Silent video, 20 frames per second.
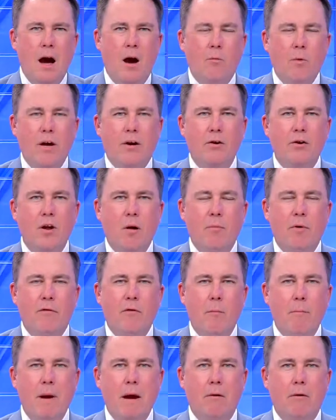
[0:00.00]
A record
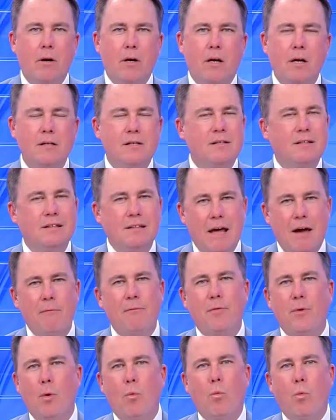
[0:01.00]
number of Americans
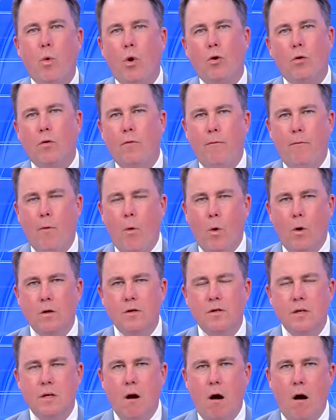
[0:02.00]
left the
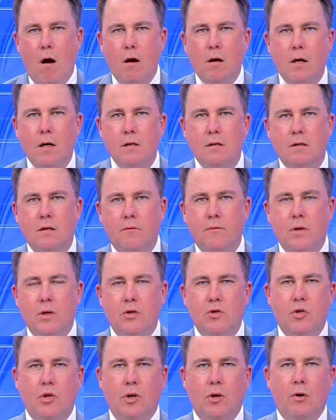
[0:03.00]
workforce in August of
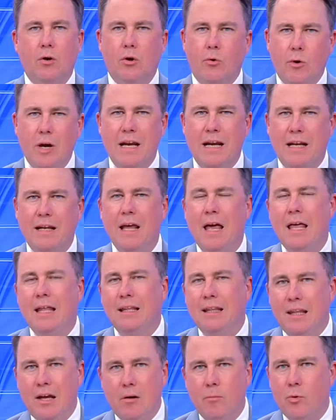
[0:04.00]
this year, creating
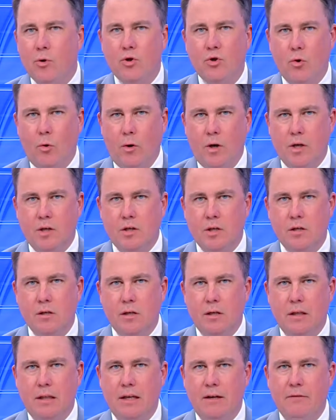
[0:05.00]
labor
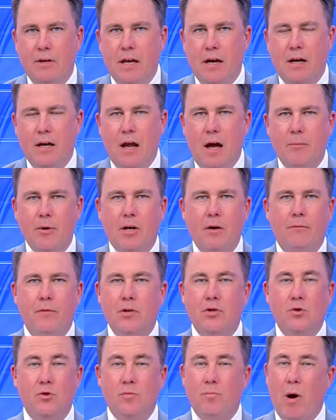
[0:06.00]
shortages and leaving economic
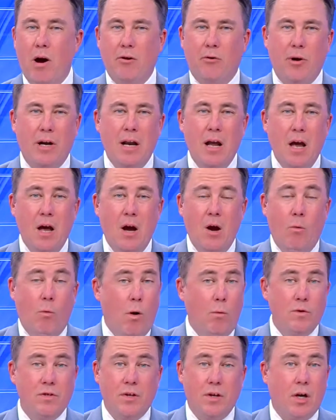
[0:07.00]
officials pondering
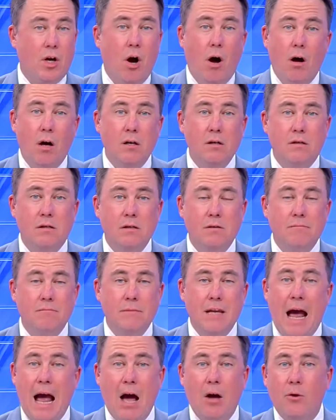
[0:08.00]
what was the cause
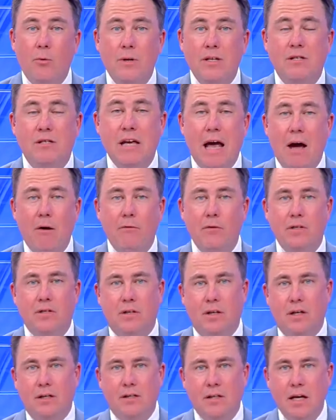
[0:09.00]
and how do we
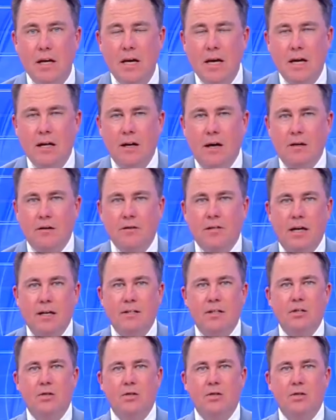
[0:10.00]
salvage this. Now, your side